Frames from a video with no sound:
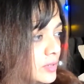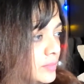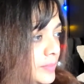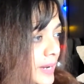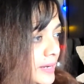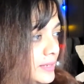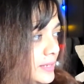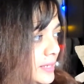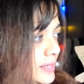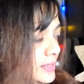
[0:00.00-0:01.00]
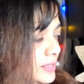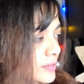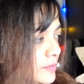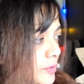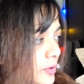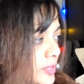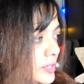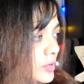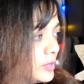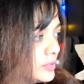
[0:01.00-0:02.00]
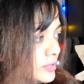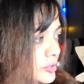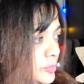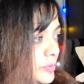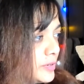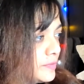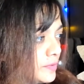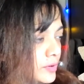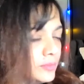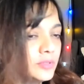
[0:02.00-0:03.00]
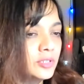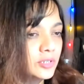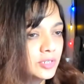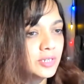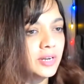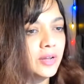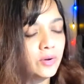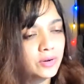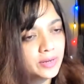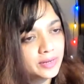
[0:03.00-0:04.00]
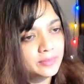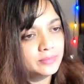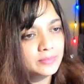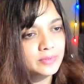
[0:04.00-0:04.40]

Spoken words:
made it easier for the doctor to perform surgery on him.